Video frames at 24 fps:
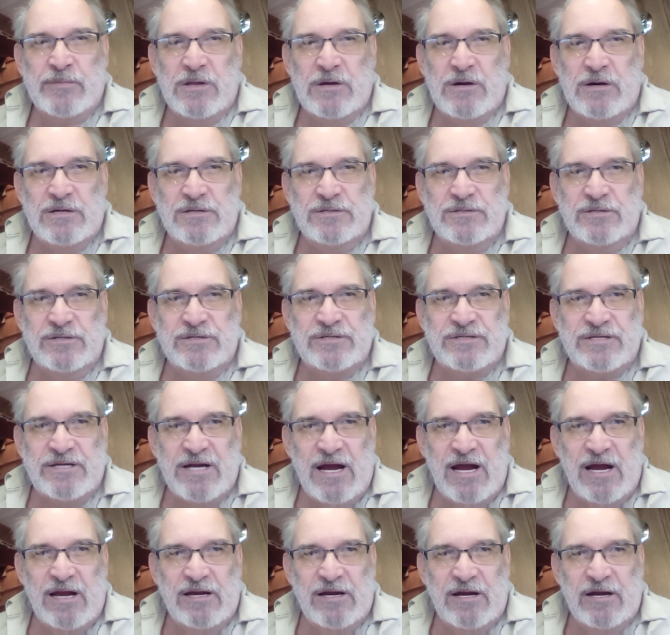
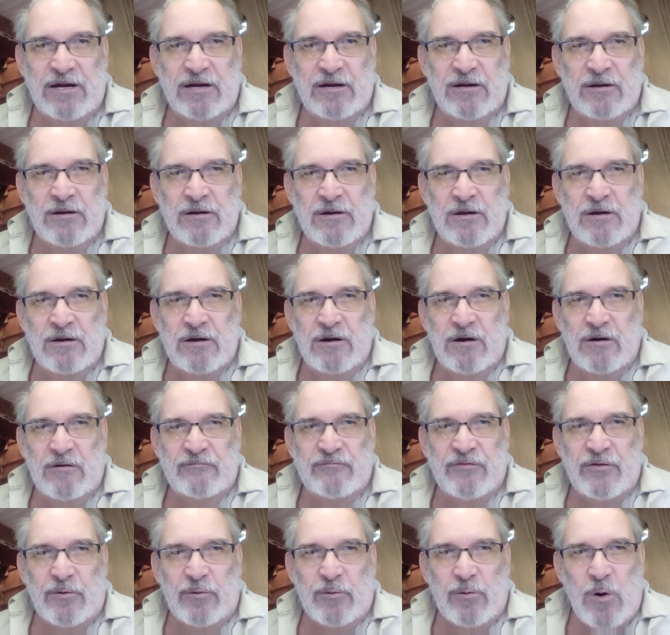understanding of
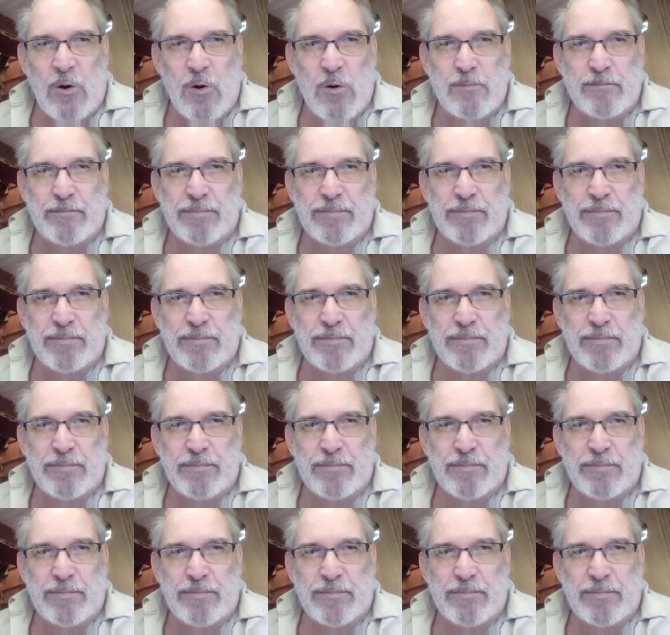their own